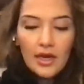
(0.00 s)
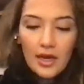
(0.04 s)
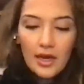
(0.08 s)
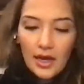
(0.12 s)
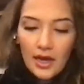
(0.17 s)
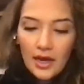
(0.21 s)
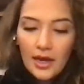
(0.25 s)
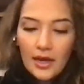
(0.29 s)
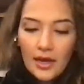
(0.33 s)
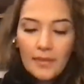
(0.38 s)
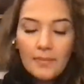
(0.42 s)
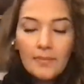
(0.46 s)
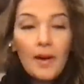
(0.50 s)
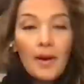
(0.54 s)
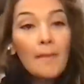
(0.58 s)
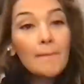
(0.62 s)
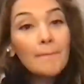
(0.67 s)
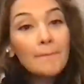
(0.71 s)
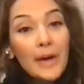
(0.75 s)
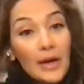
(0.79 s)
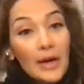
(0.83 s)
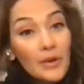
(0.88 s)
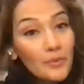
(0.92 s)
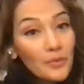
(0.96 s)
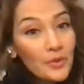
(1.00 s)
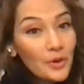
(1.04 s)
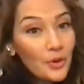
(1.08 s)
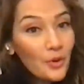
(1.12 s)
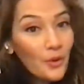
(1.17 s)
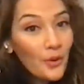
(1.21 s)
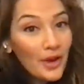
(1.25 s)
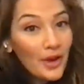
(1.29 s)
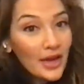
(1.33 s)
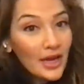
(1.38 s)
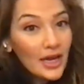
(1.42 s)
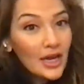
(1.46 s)
Um, but real
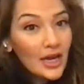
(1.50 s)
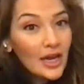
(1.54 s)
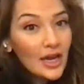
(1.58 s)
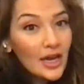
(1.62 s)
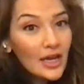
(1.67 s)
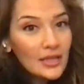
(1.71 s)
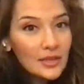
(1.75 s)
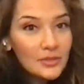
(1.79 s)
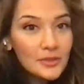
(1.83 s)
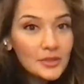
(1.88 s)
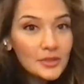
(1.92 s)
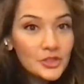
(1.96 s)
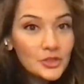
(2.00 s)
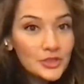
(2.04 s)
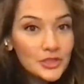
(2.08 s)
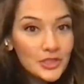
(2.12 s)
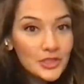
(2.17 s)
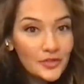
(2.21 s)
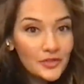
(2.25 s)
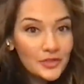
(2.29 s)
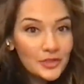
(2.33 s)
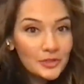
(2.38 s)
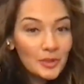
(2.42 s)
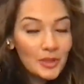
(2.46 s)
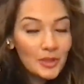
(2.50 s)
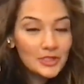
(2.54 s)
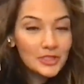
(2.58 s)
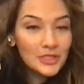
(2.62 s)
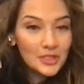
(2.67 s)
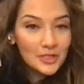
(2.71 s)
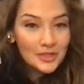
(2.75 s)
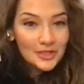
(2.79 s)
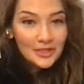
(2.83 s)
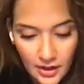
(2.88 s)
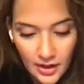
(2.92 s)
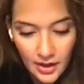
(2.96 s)
quick, let me introduce our first sponsor.